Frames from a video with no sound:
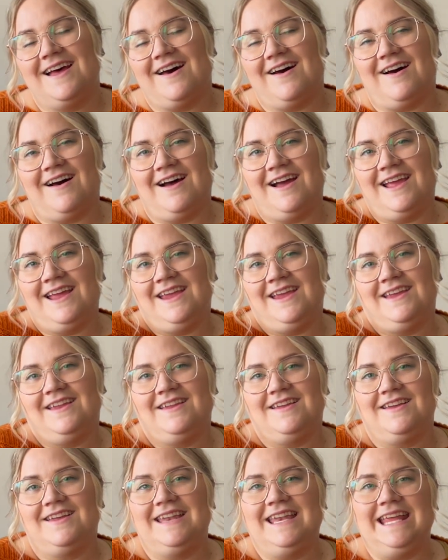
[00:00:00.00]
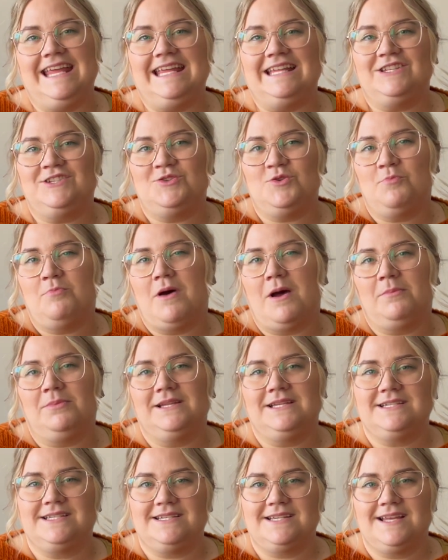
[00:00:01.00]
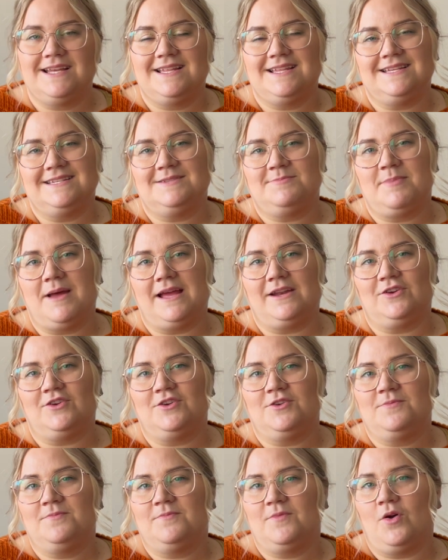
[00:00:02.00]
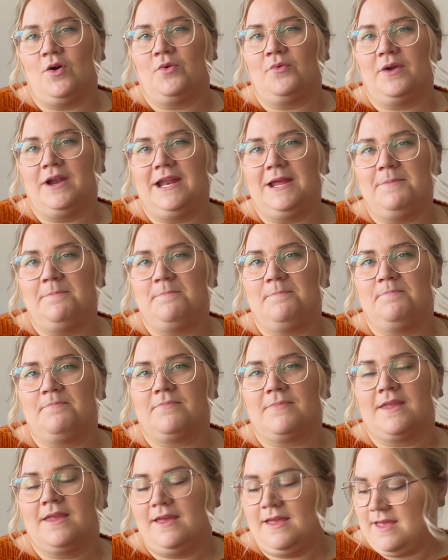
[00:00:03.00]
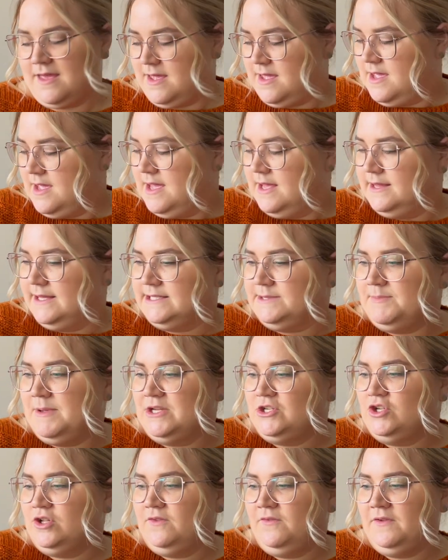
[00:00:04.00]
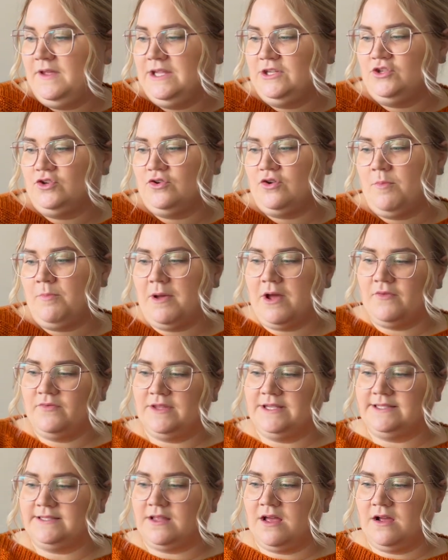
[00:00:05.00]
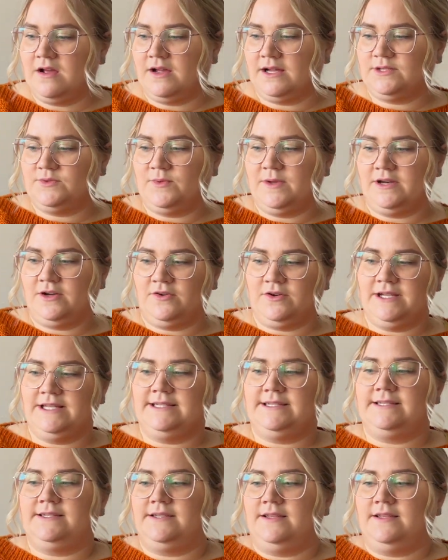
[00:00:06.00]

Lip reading: I need to publish this pattern already. The special feature about this Tankar sweater is